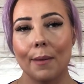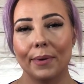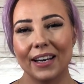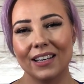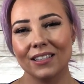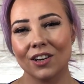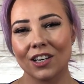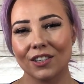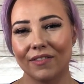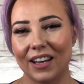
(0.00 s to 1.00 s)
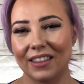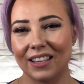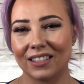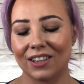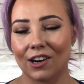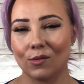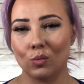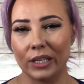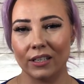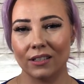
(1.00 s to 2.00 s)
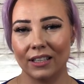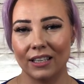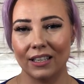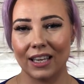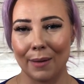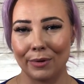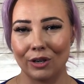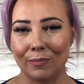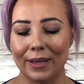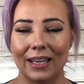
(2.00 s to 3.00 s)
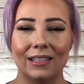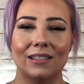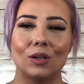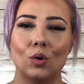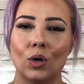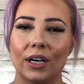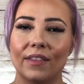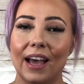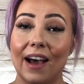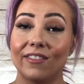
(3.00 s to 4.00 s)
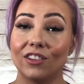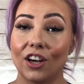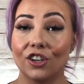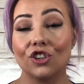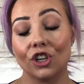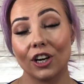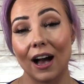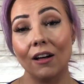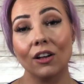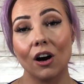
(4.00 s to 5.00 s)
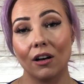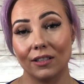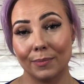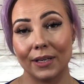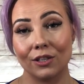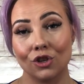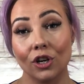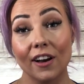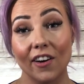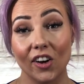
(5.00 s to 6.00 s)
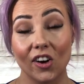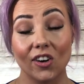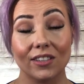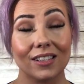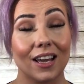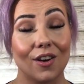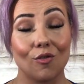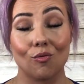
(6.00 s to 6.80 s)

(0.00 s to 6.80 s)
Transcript: But it is hard to find things that aren't weirdly chemical based or that have a lot of sugar alcohols, because sugar alcohols can